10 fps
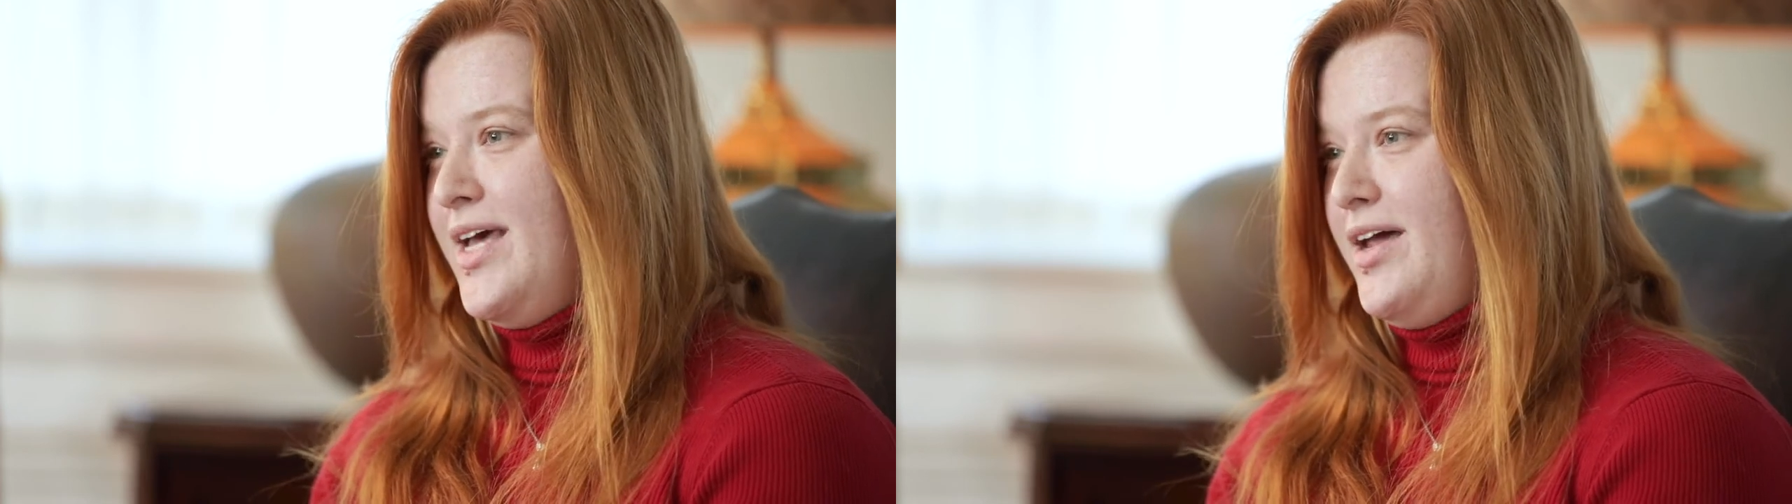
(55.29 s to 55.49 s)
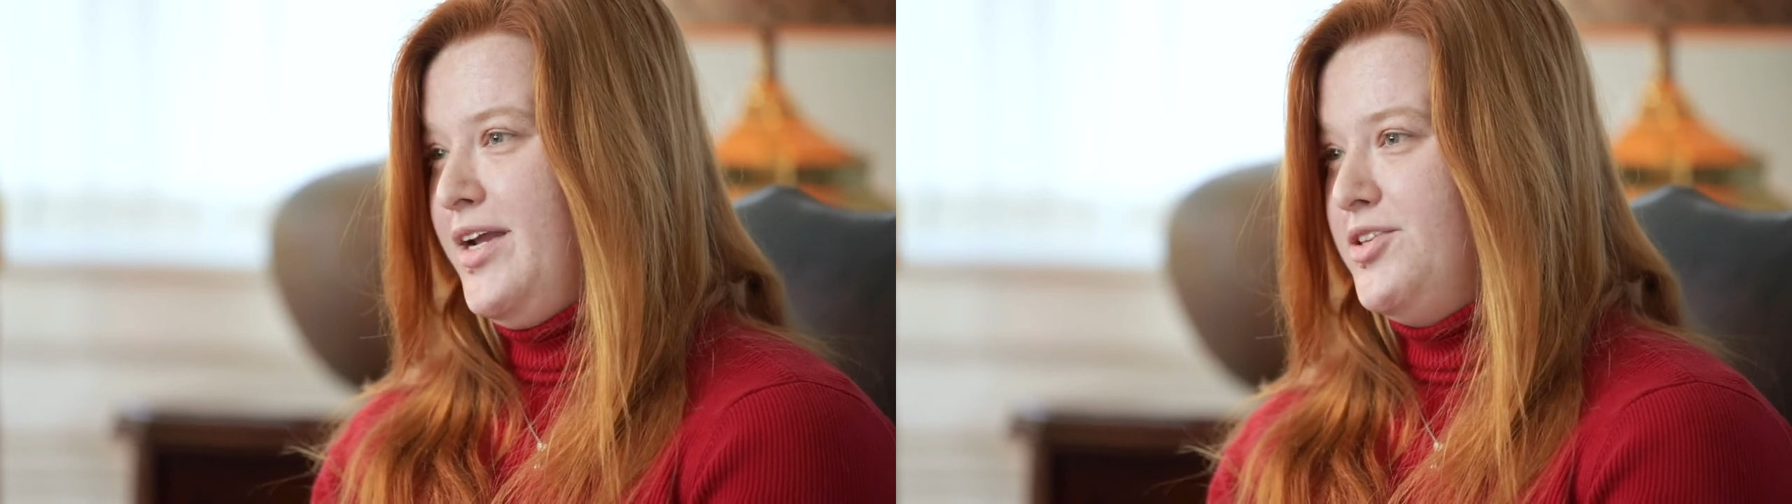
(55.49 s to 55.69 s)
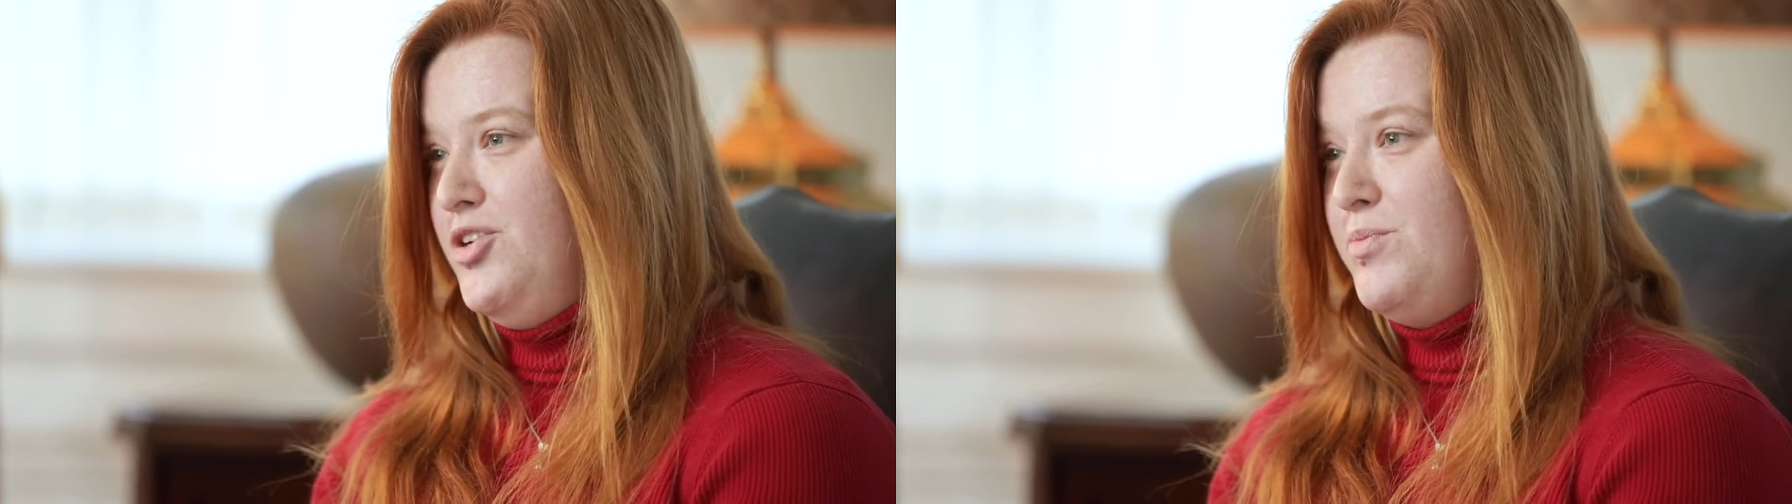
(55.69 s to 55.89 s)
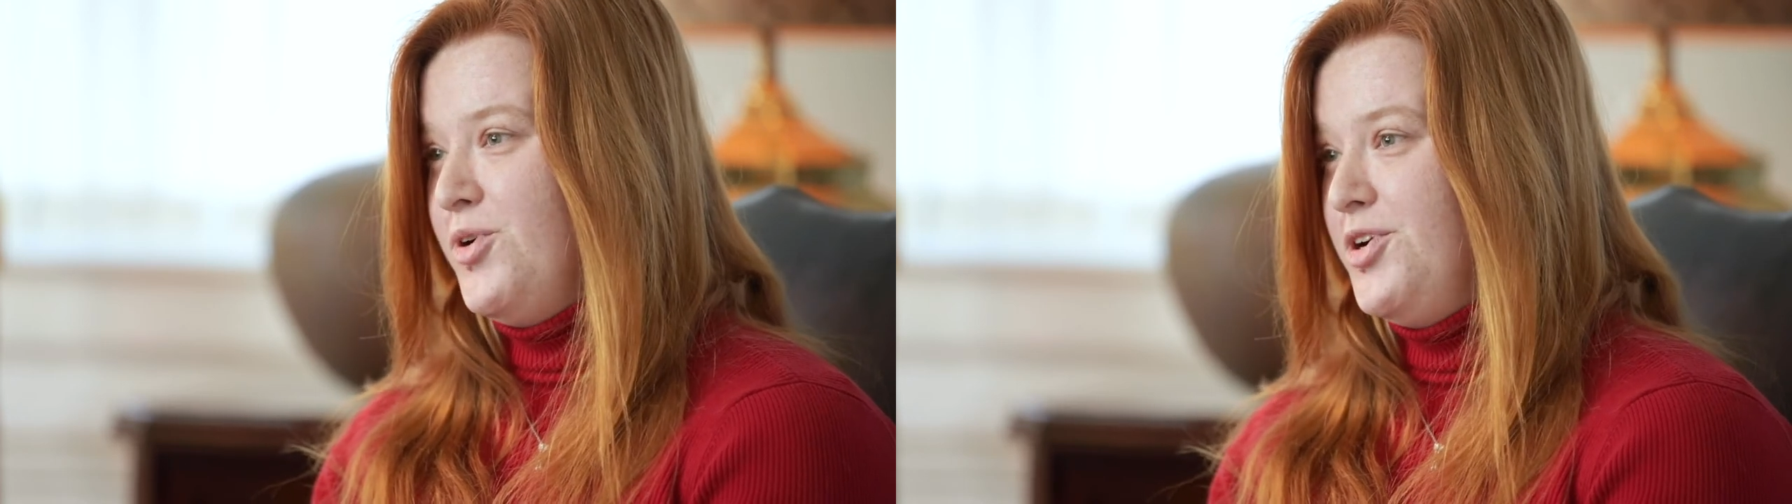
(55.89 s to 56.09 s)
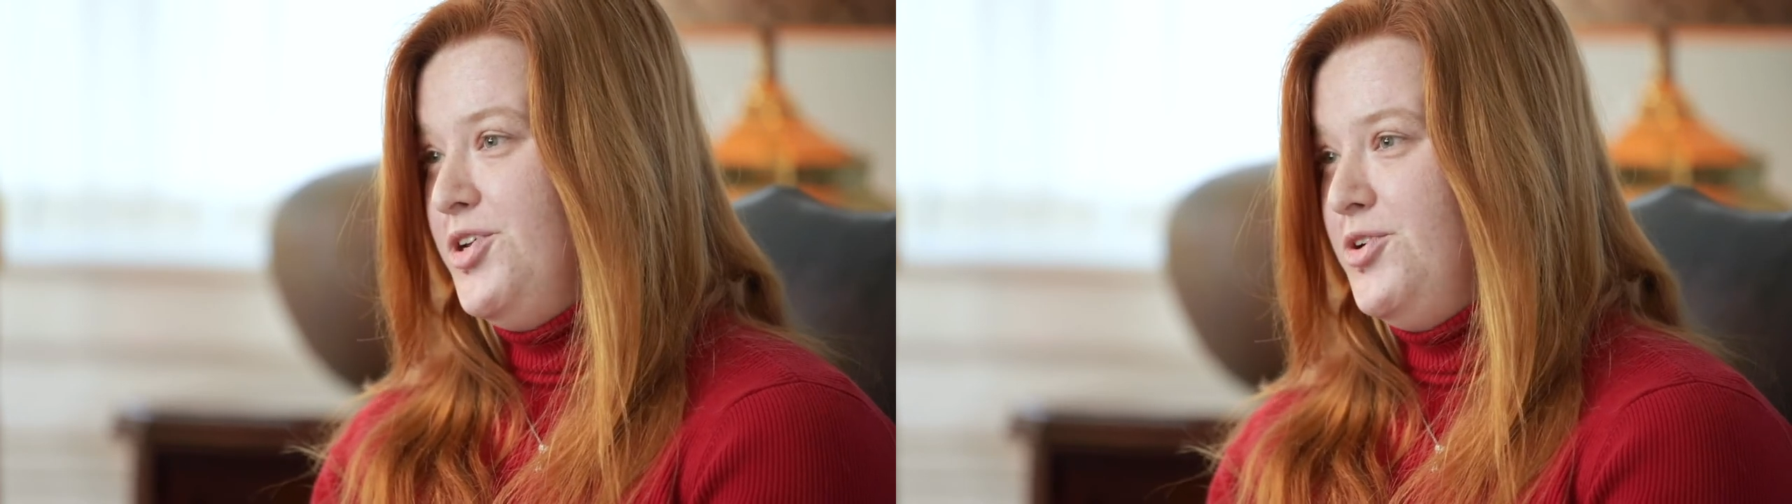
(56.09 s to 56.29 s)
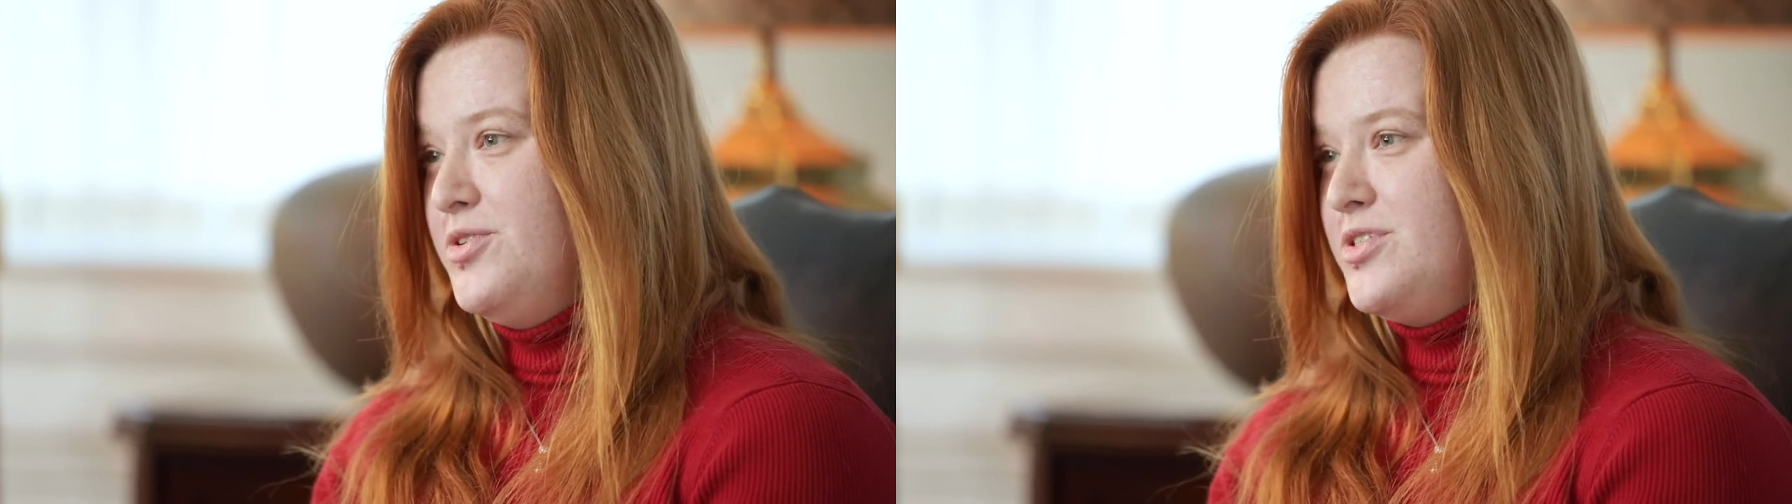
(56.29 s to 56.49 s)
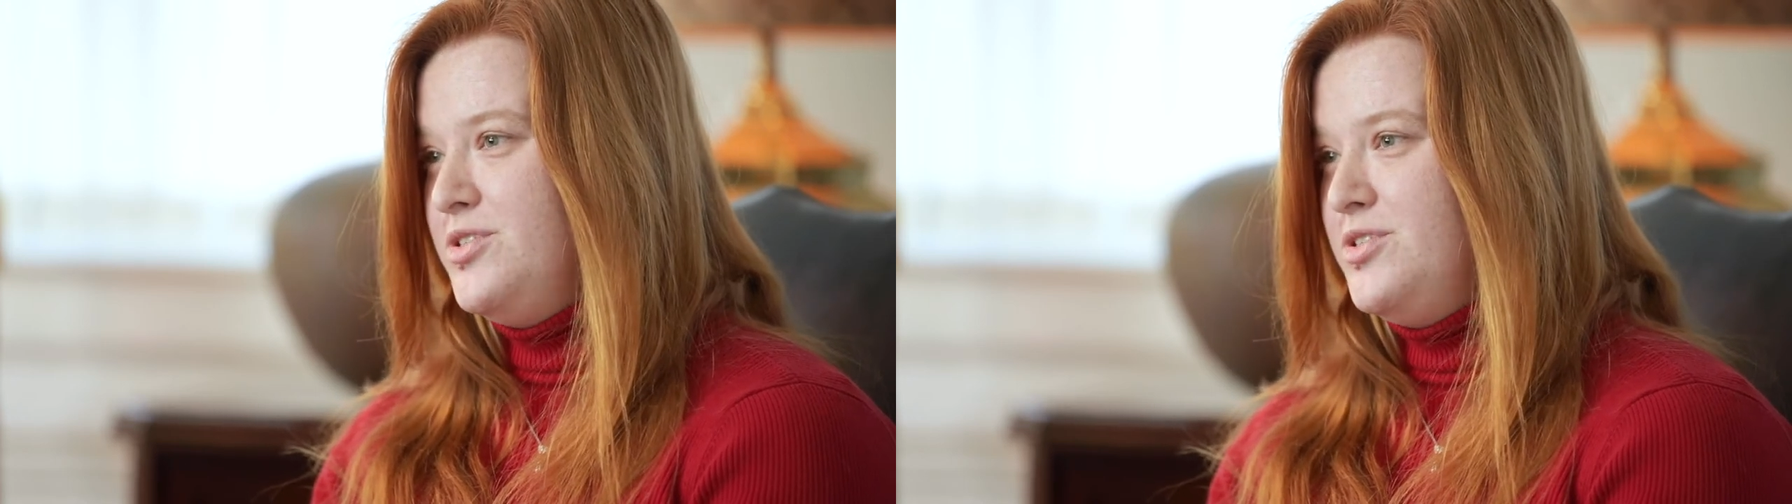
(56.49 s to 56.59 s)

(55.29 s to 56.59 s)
down at the Newport News,